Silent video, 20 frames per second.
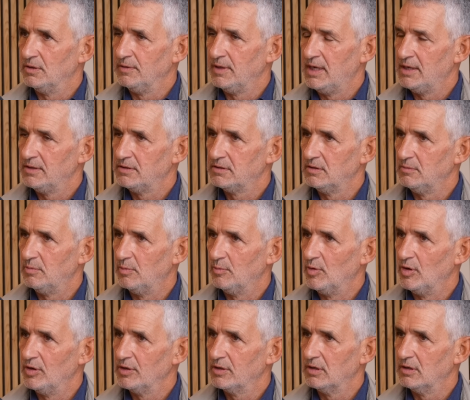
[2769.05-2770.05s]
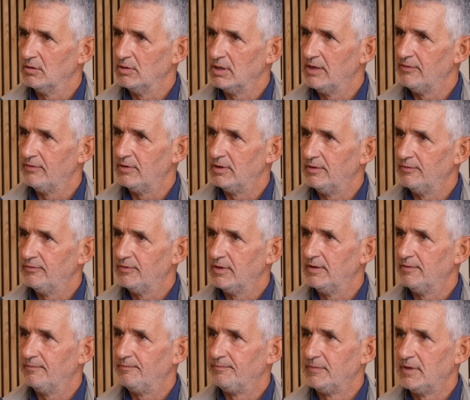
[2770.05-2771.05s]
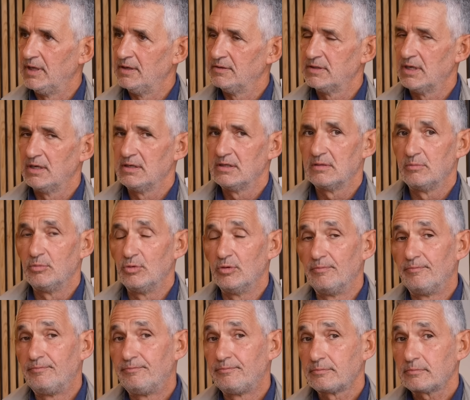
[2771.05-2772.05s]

on their supermarket or whatever if they're they're sensible,